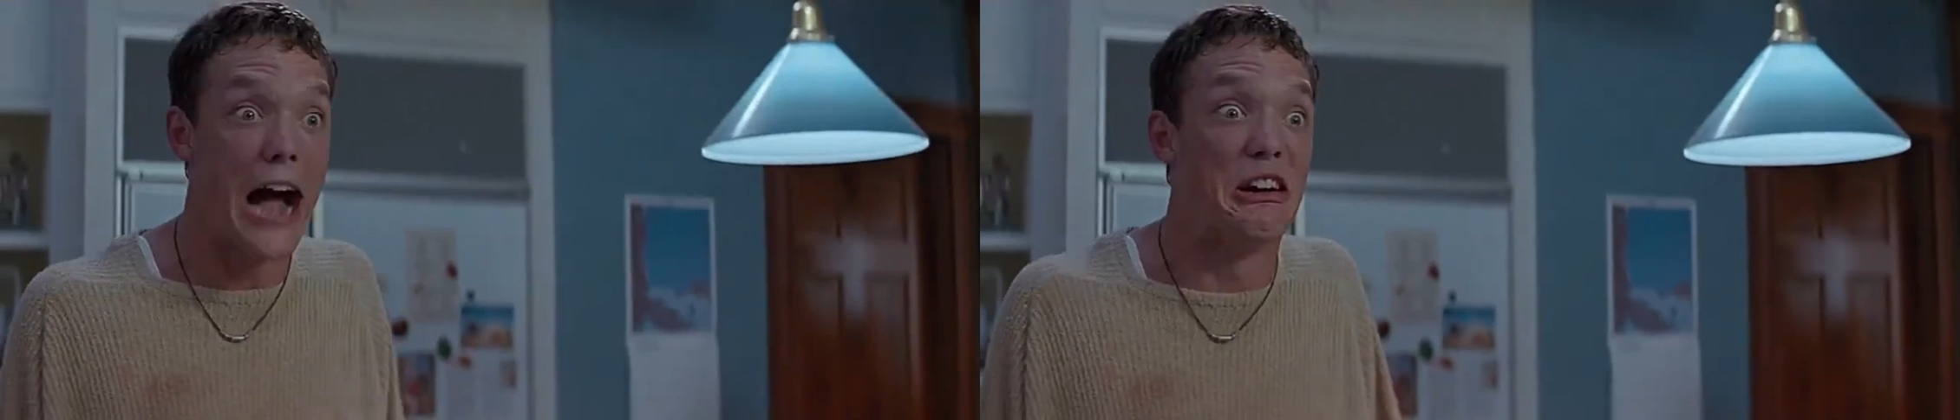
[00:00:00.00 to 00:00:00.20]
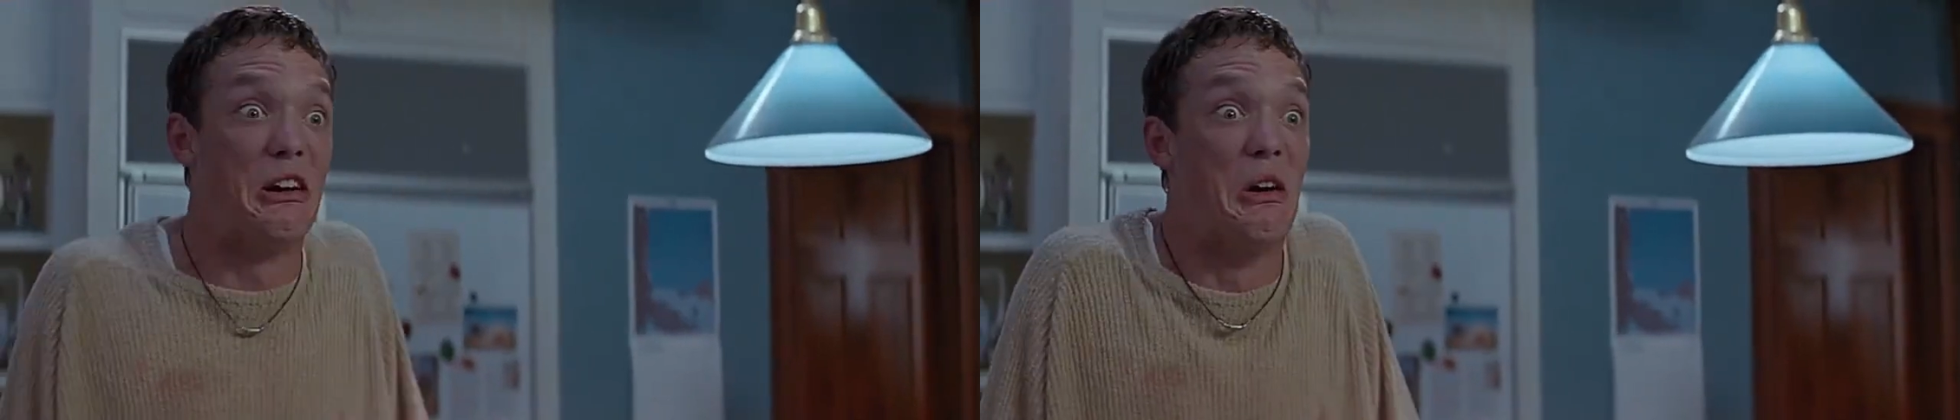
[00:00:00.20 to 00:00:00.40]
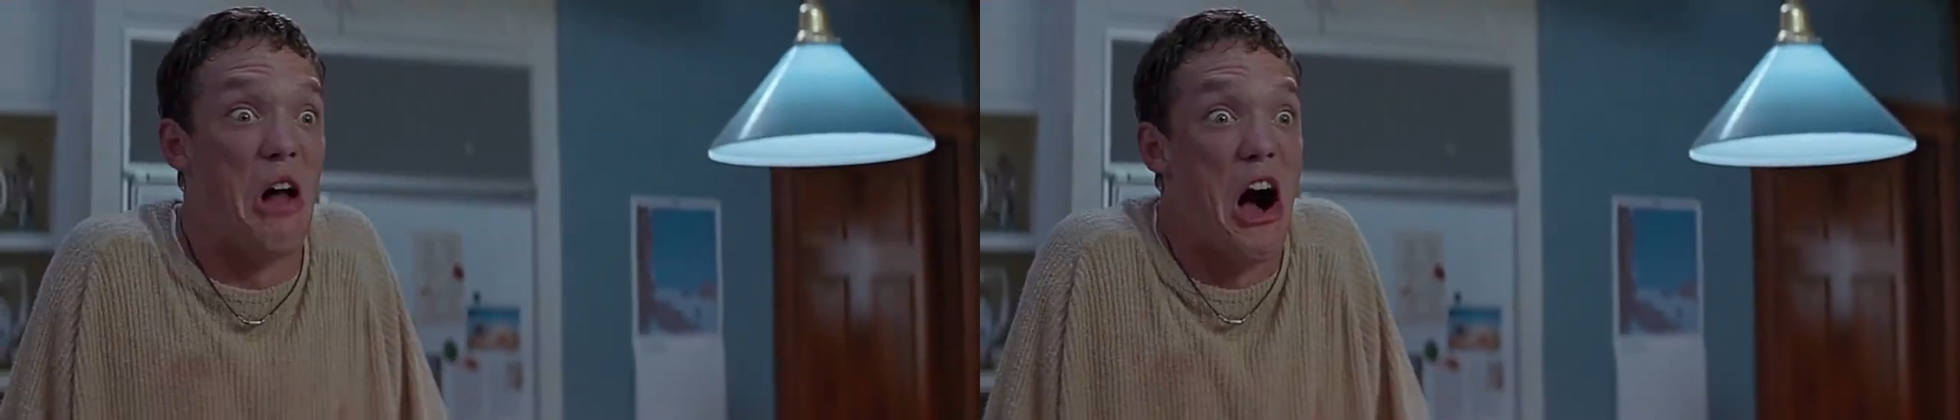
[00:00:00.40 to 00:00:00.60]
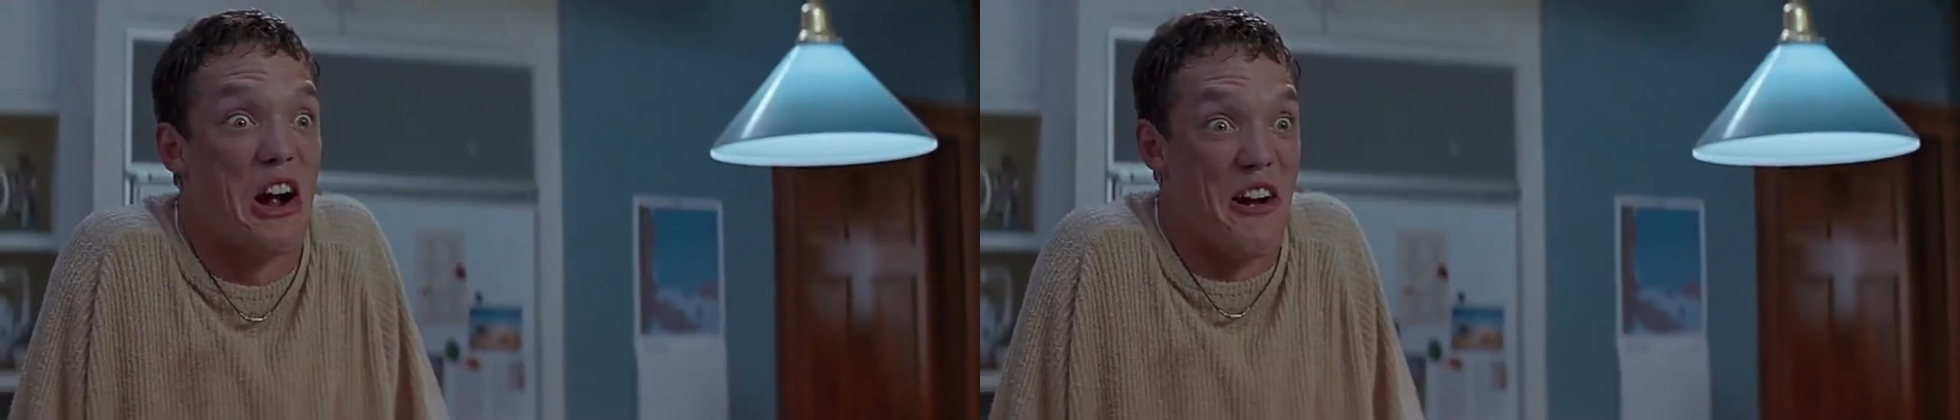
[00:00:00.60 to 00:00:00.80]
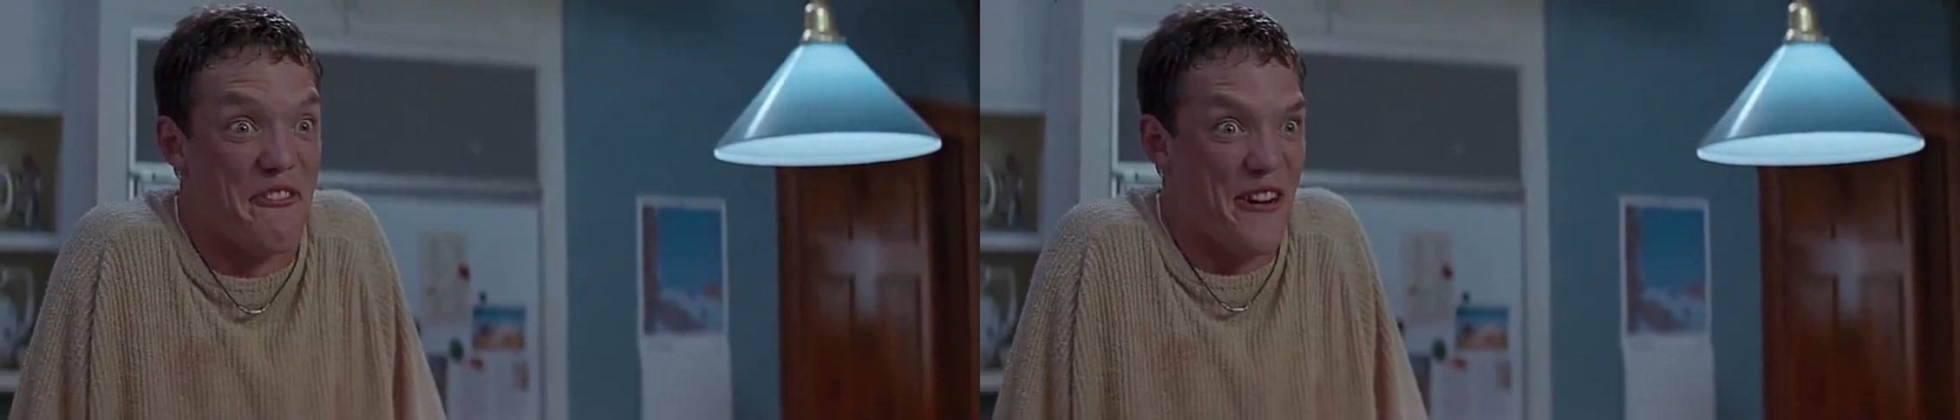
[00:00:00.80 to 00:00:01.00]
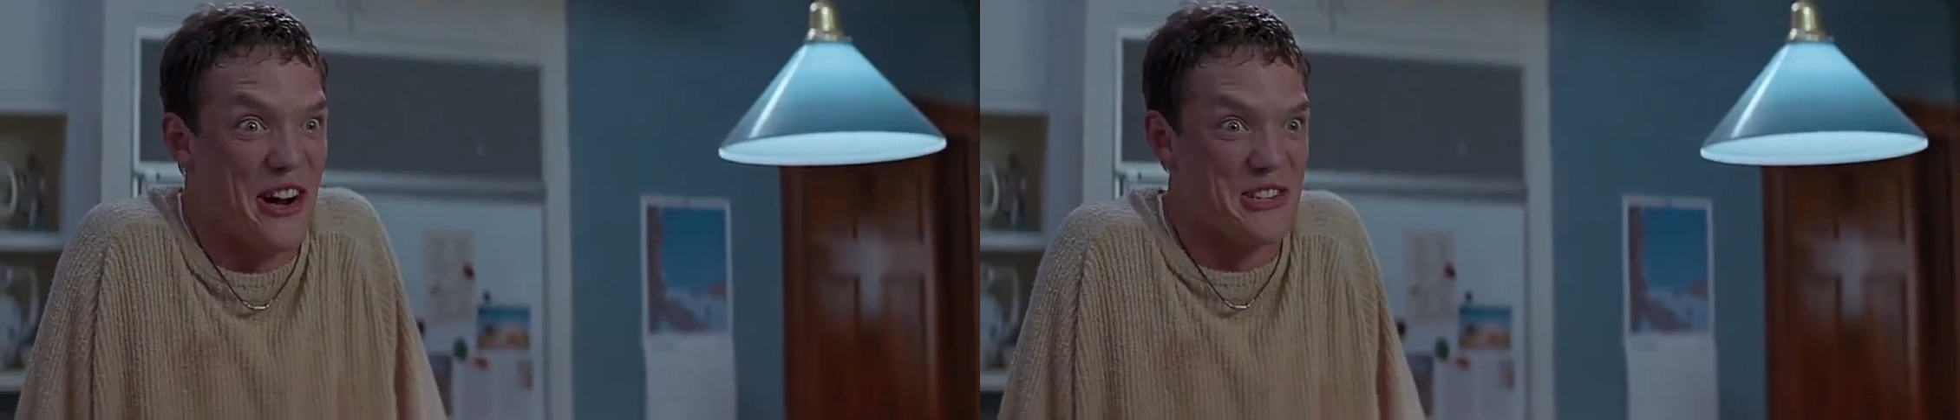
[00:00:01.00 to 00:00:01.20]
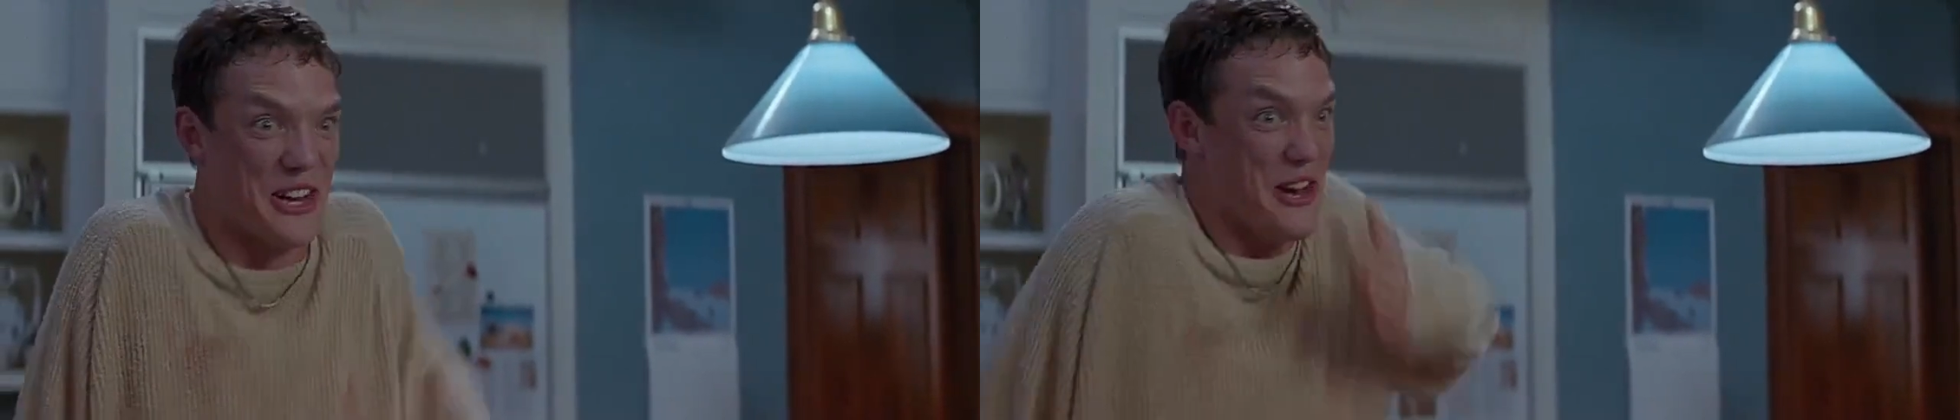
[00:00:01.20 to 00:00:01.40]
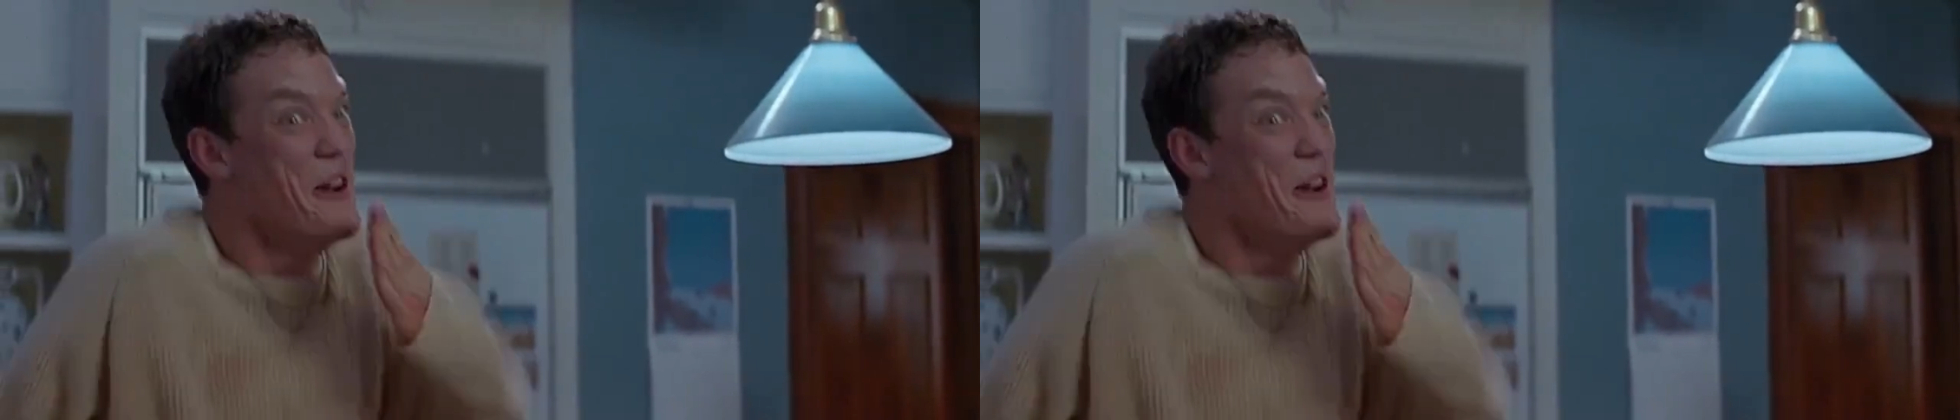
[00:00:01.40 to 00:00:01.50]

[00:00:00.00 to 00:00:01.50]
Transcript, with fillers: you're no longer a virgin.